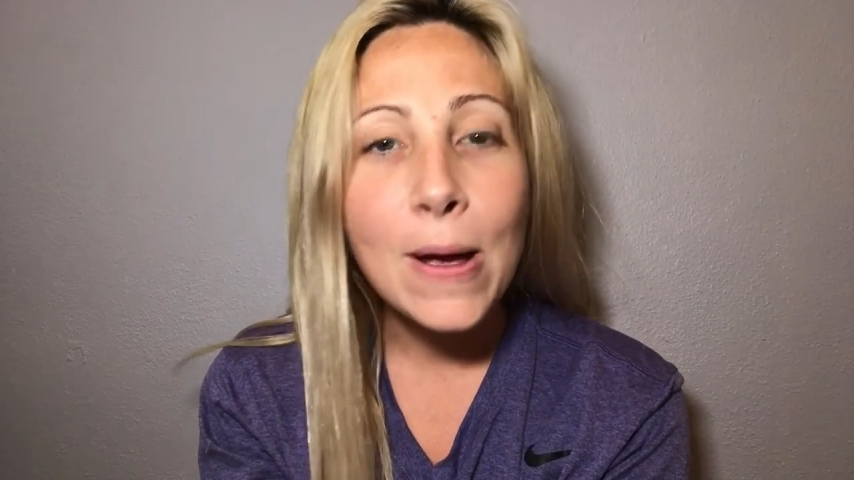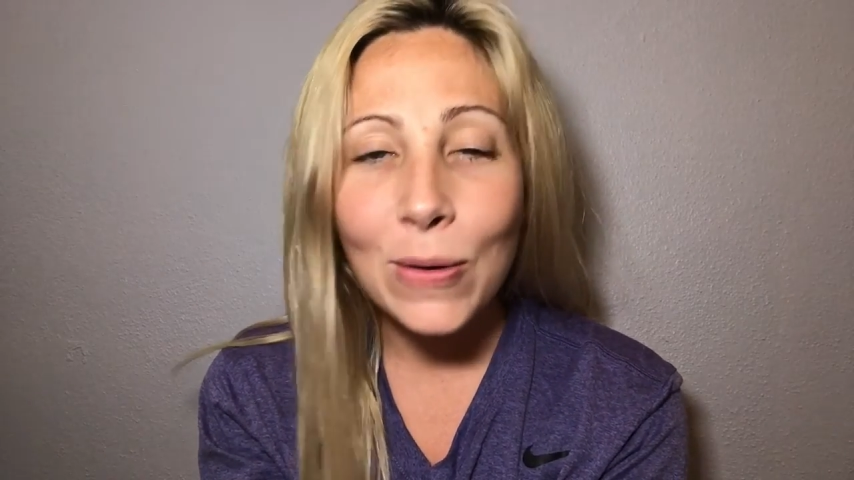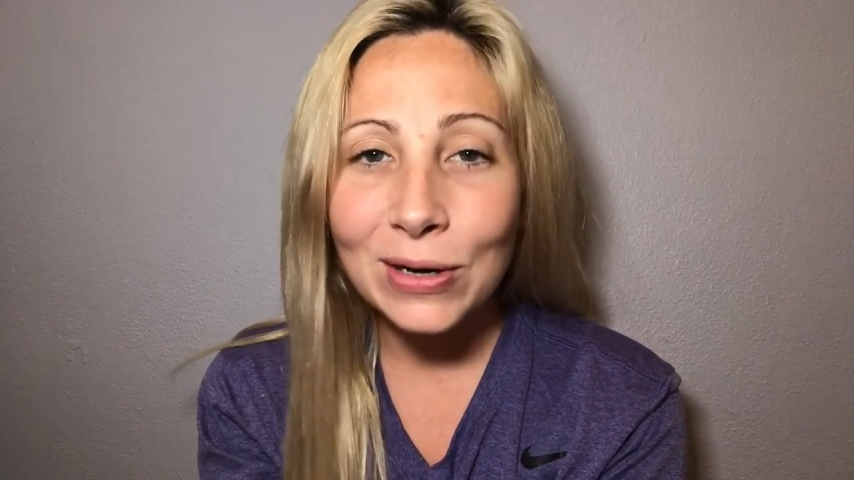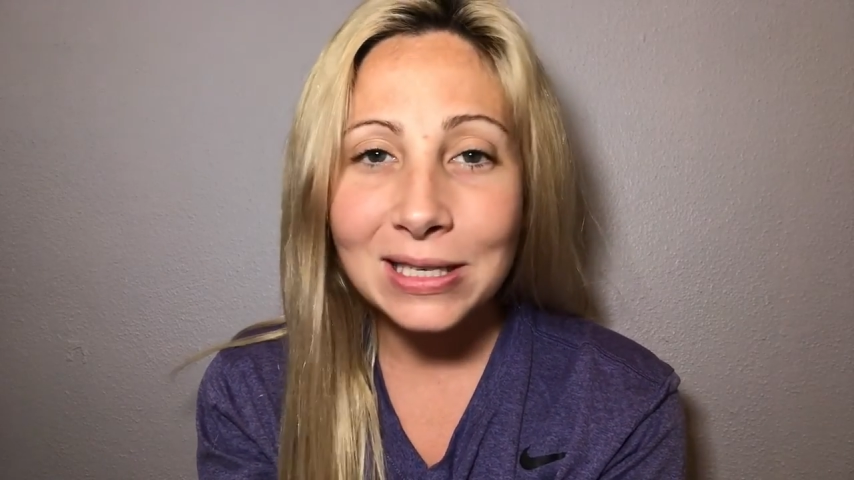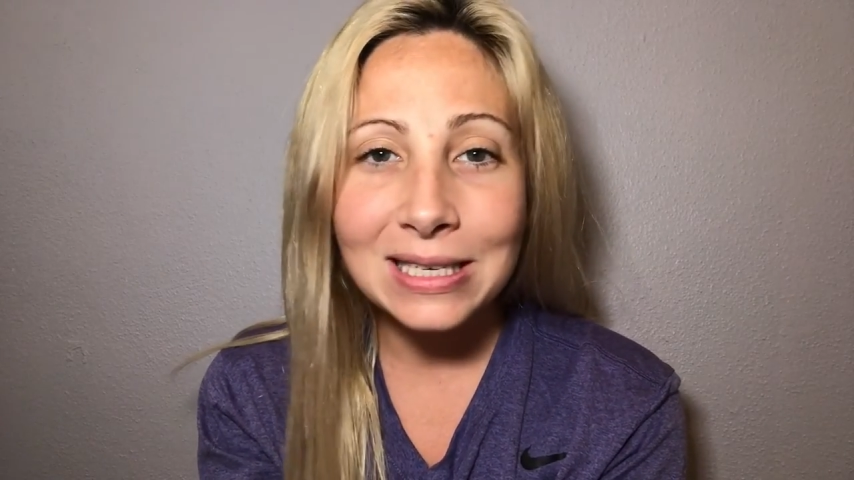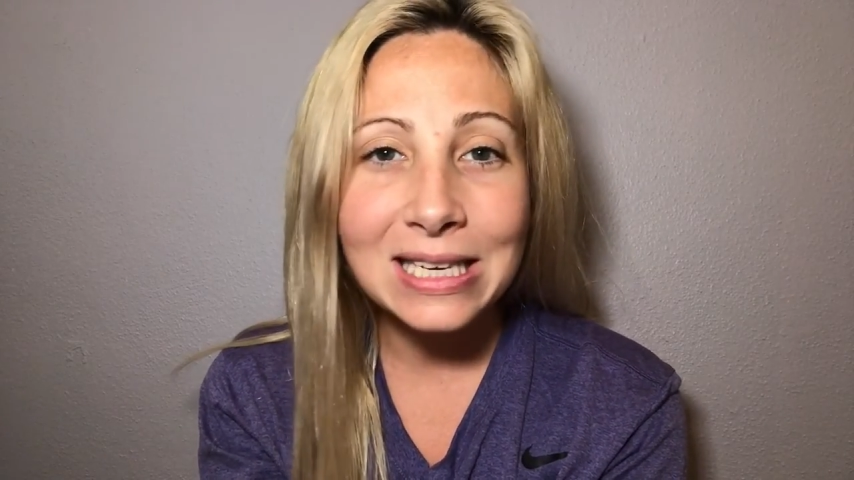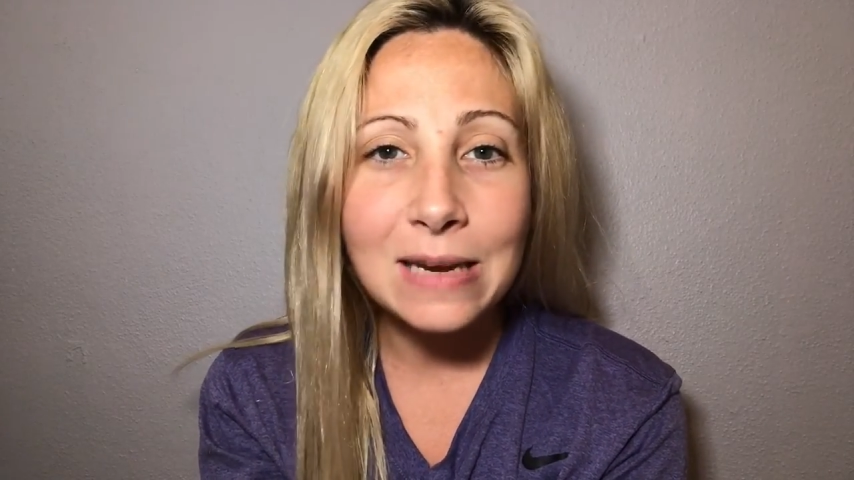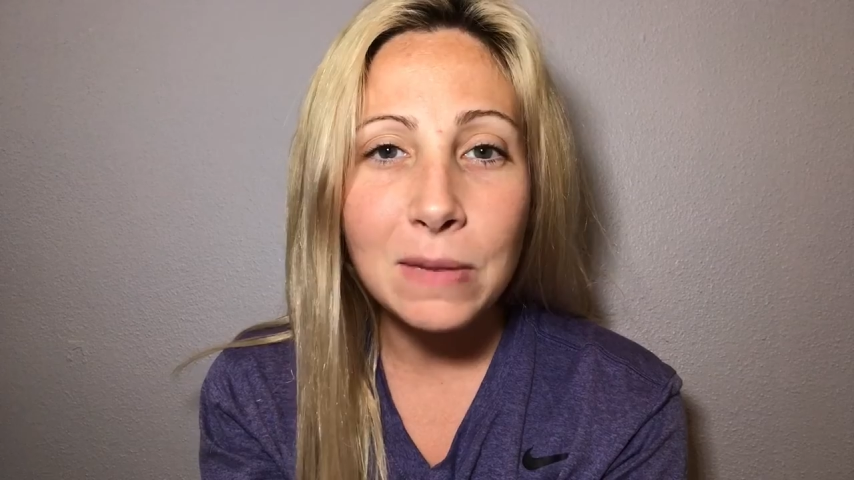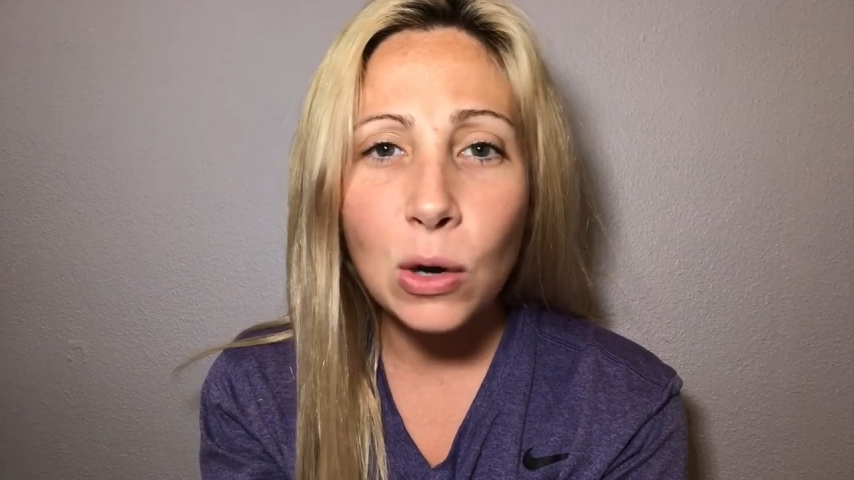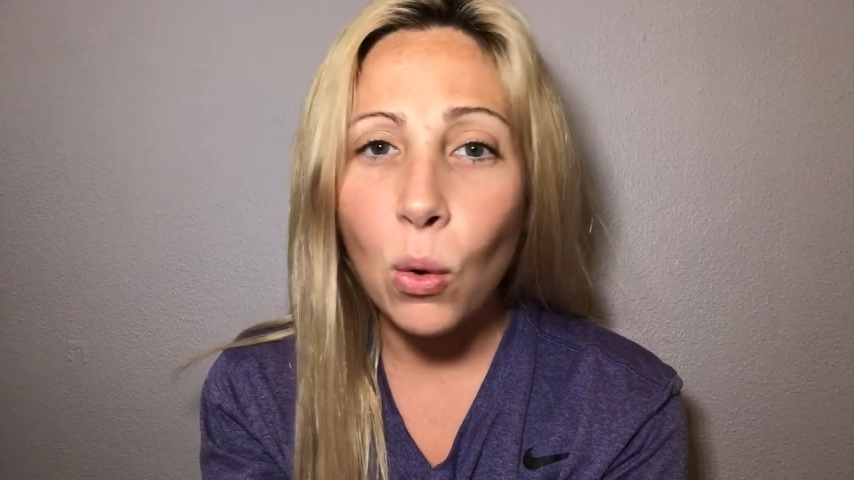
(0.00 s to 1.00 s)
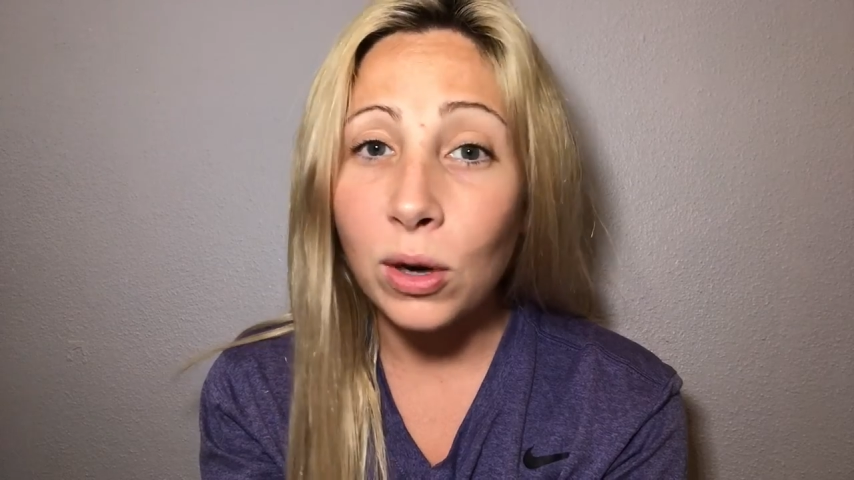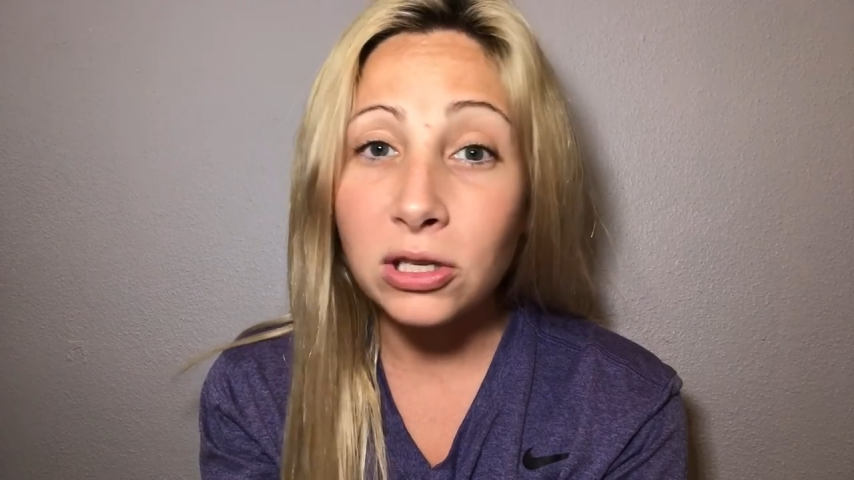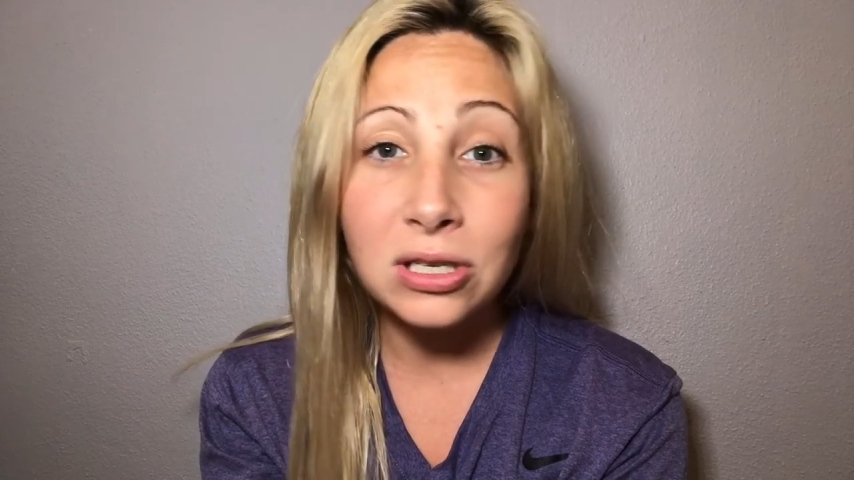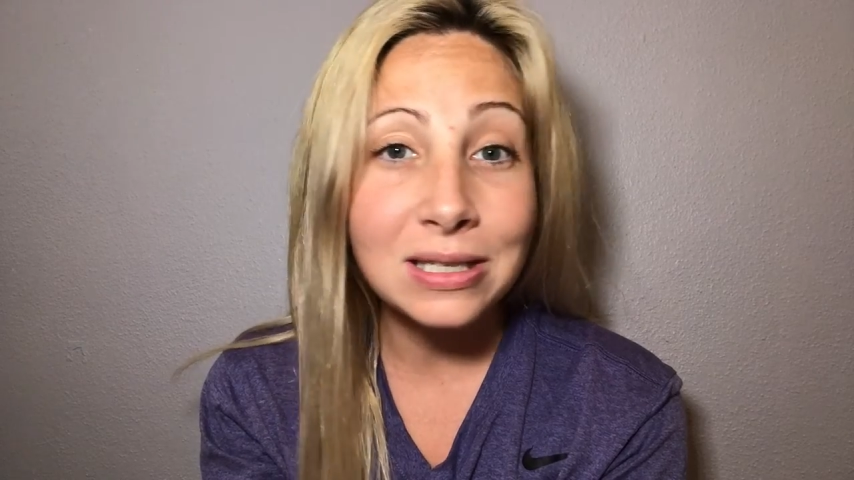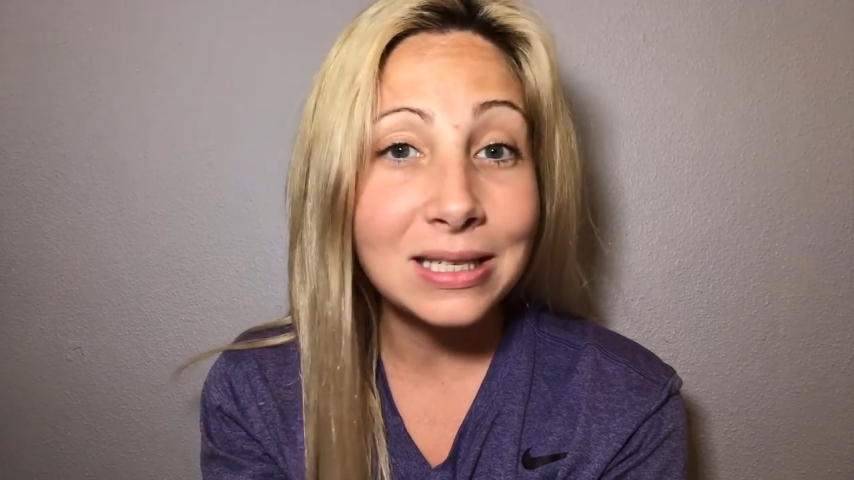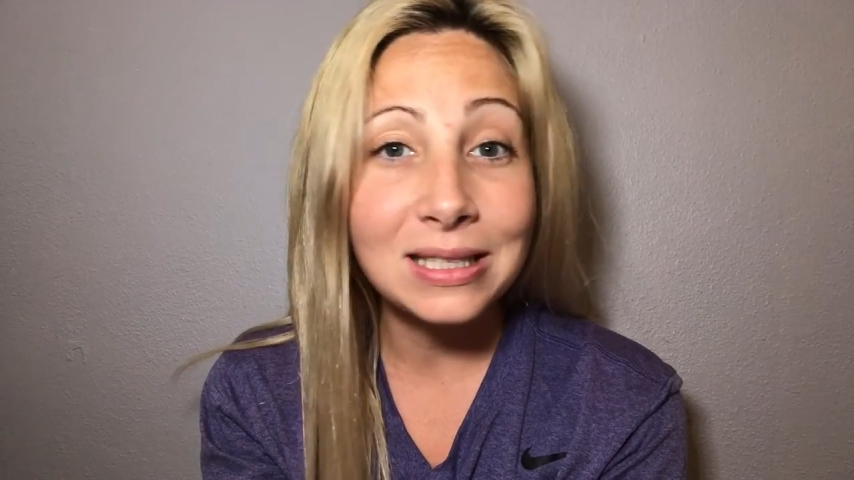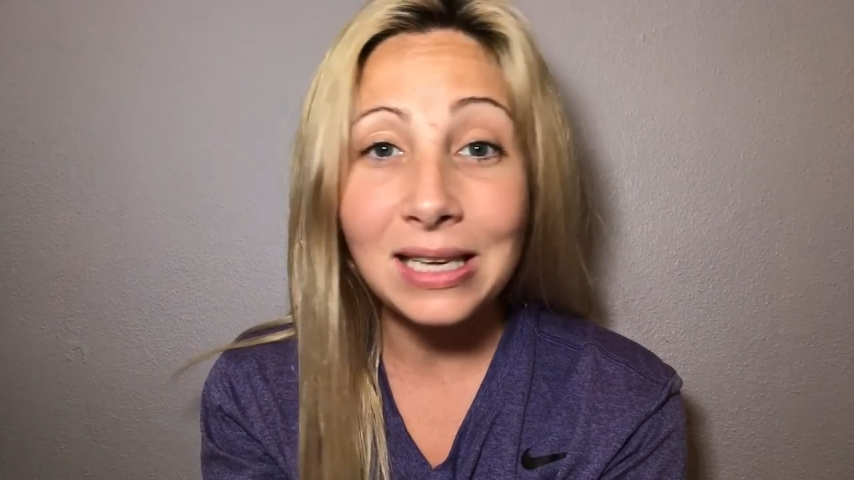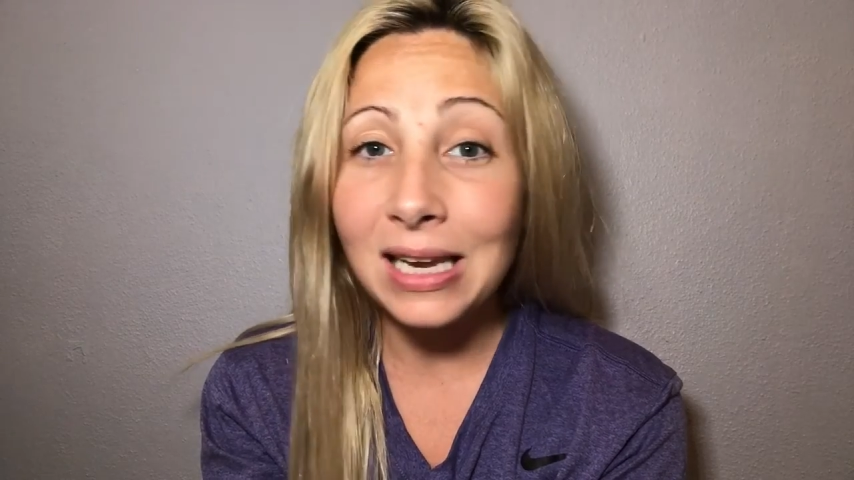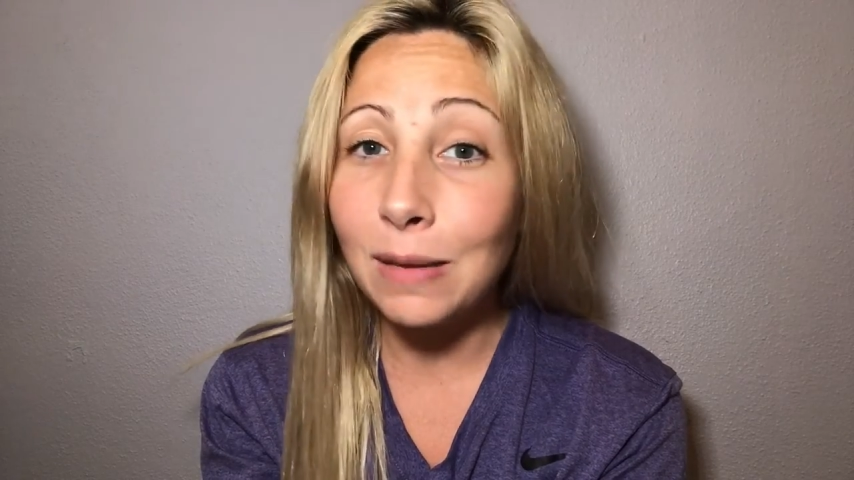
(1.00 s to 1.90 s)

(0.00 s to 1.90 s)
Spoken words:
or it's a demon, or it's just a seed